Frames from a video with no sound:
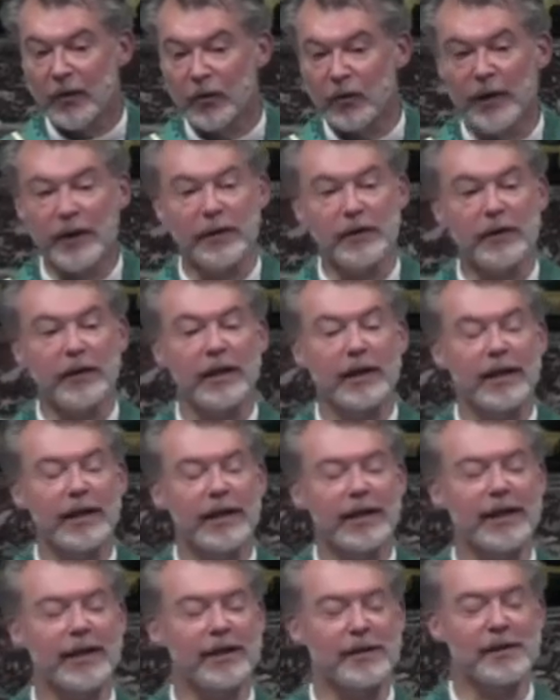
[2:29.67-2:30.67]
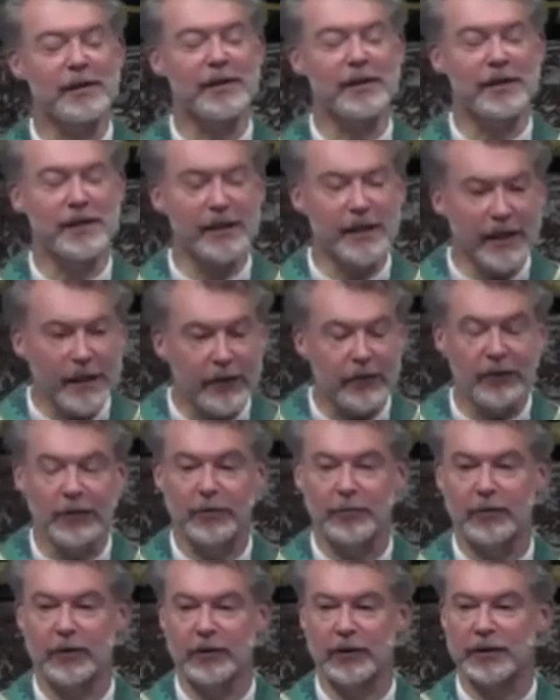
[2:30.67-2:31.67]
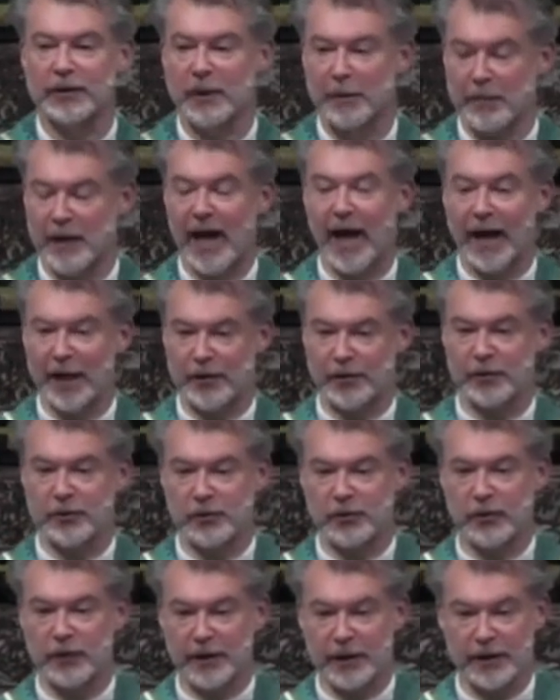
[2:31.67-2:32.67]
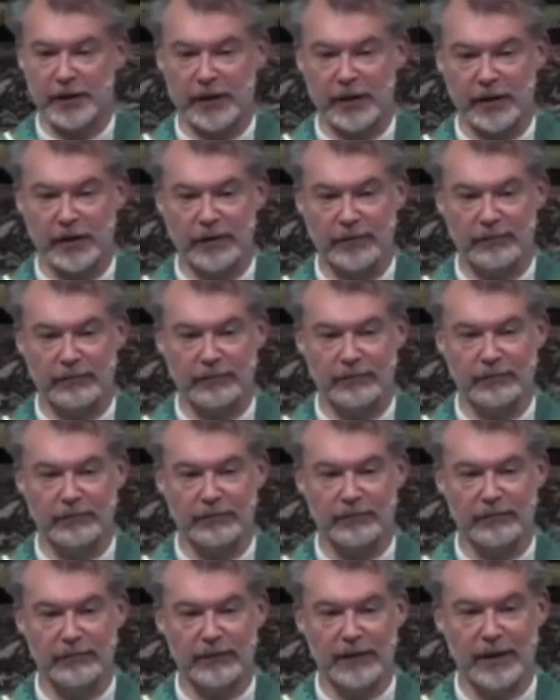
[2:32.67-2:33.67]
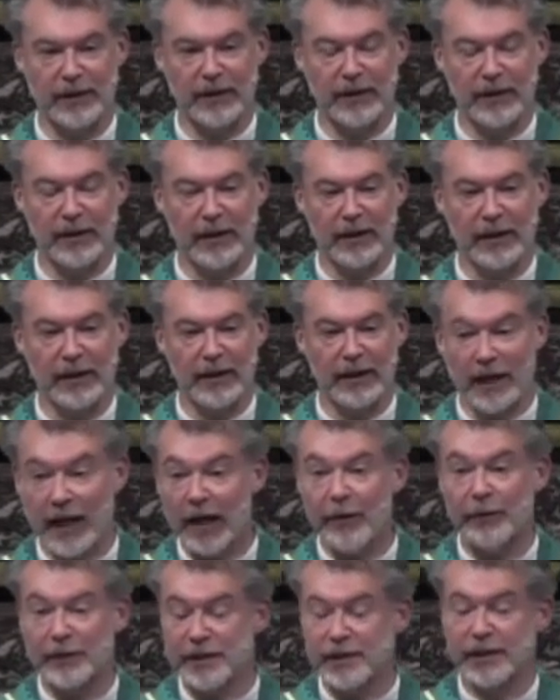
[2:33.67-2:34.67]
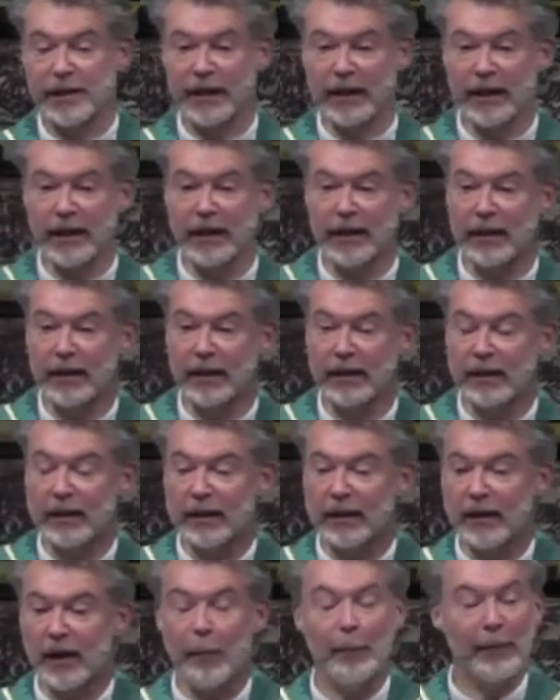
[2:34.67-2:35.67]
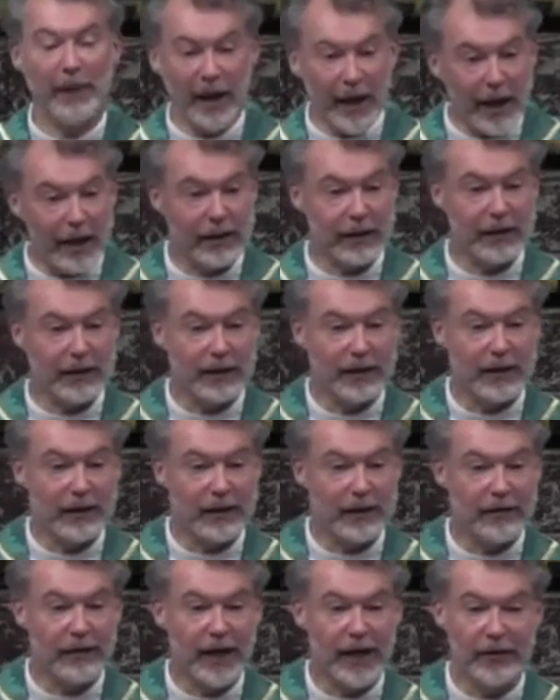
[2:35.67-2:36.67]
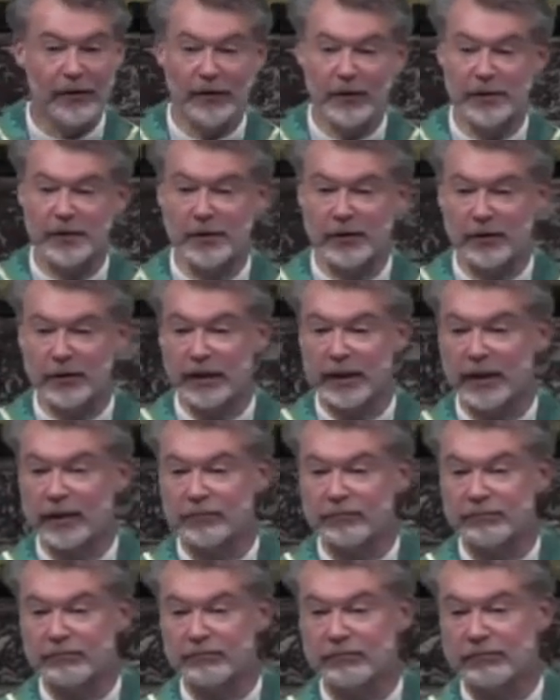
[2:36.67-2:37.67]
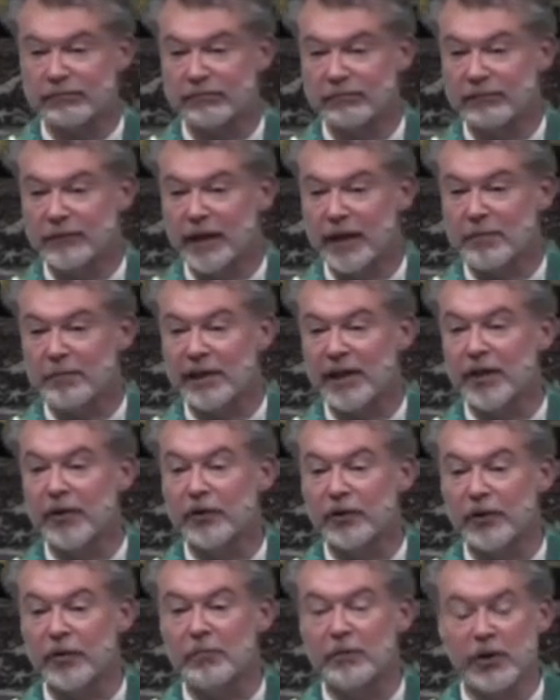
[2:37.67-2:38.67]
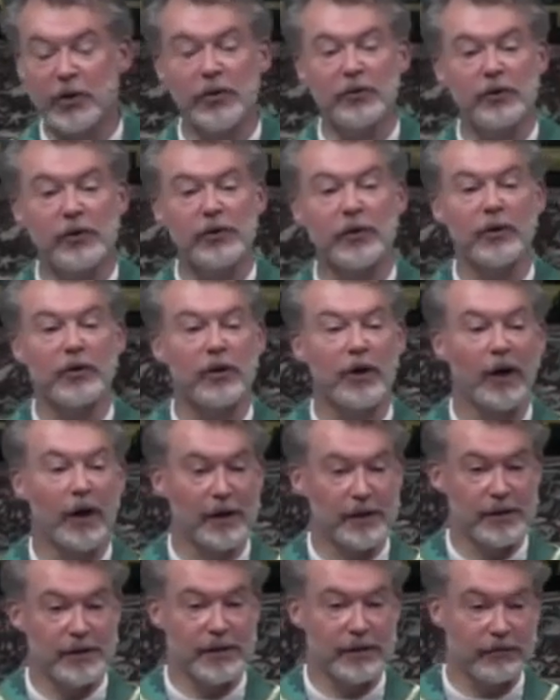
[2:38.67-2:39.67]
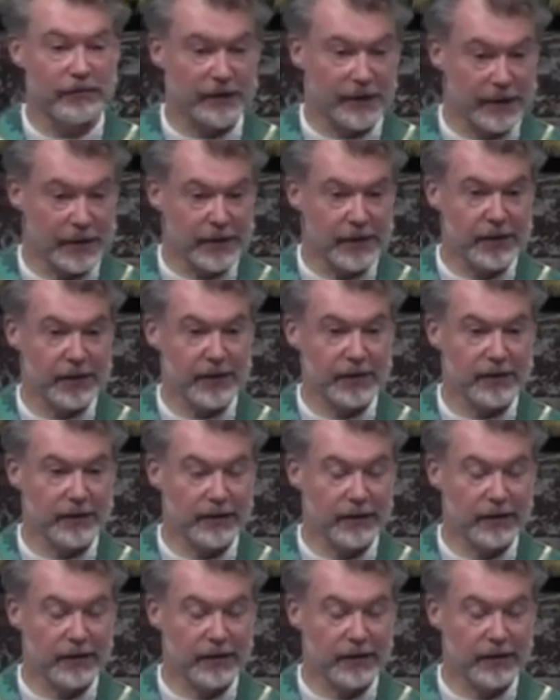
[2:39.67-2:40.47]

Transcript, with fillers: with considerable compassion toward each other. And I would say, a model of how to disagree and be in communion across difference.